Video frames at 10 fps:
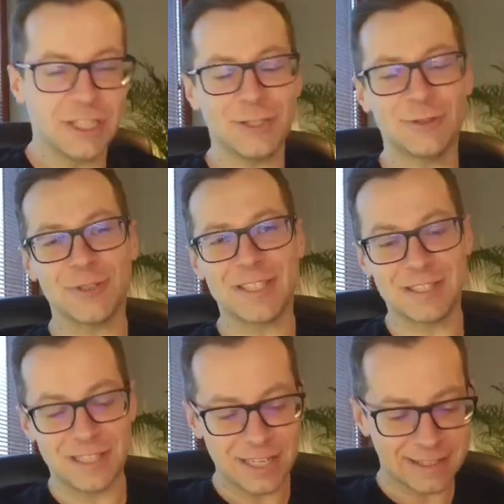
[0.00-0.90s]
need to
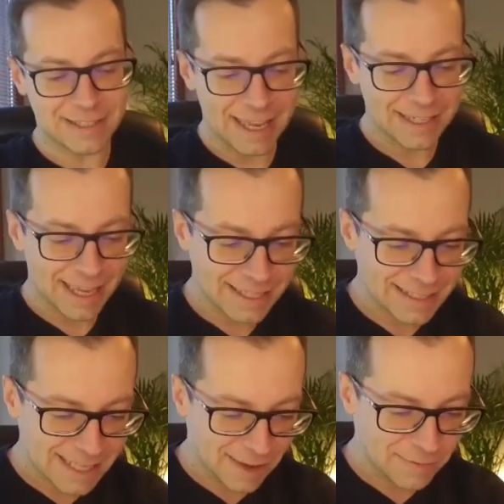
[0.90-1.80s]
still take a
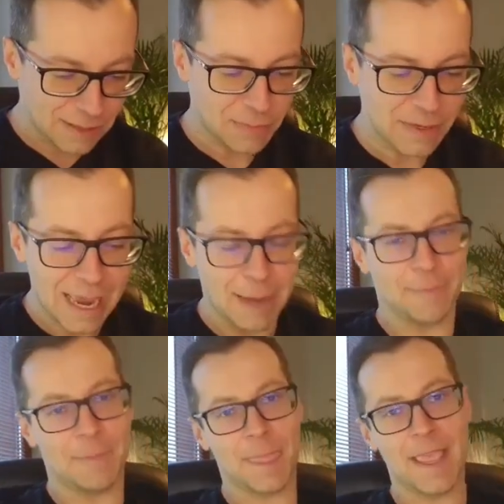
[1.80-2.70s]
7 p.m.